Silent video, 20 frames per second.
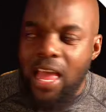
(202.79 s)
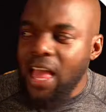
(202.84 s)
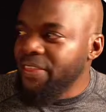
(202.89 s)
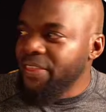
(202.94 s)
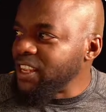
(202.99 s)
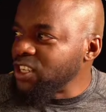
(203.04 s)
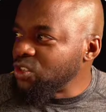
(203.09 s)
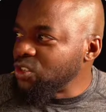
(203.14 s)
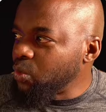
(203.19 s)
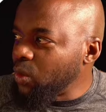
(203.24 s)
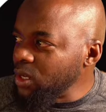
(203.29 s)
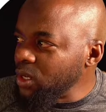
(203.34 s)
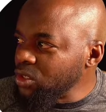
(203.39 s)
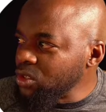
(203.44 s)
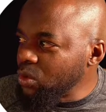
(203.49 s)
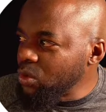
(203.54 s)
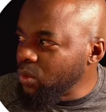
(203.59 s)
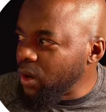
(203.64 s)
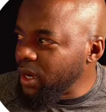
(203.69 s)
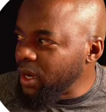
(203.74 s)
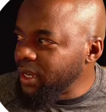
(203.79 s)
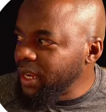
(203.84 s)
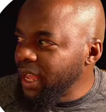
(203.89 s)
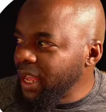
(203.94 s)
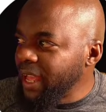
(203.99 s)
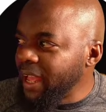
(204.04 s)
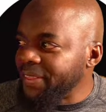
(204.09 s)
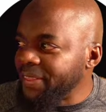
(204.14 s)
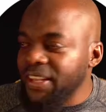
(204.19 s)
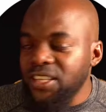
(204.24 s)
There's one-to-one -one
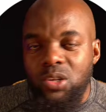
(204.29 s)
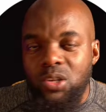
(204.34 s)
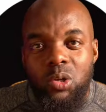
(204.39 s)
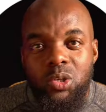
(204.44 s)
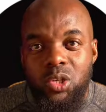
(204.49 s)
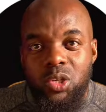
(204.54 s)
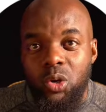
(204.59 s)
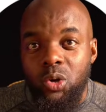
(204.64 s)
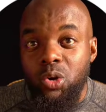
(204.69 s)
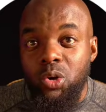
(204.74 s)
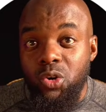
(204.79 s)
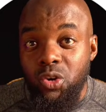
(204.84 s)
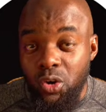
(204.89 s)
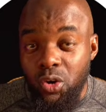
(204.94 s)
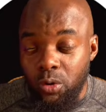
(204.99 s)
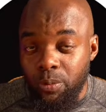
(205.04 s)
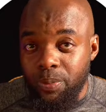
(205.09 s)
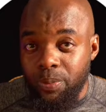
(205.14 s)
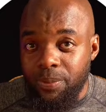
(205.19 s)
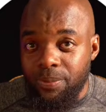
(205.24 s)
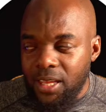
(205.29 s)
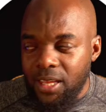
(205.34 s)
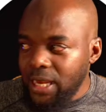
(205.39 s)
and there's also group.